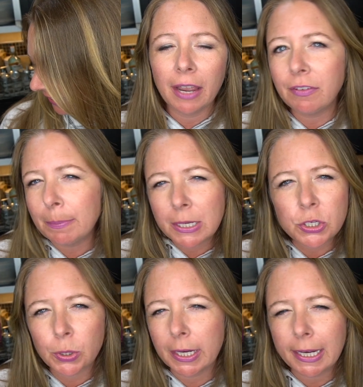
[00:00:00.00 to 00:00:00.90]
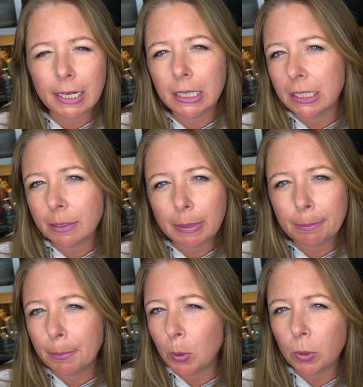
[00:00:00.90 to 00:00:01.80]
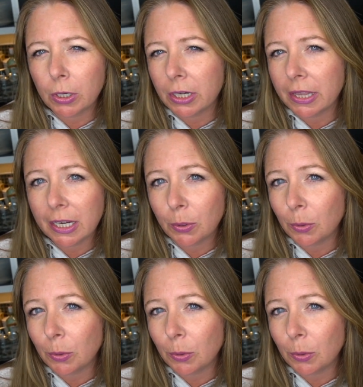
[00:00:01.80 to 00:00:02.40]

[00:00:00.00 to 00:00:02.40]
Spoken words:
Have you been drinking a little bit more than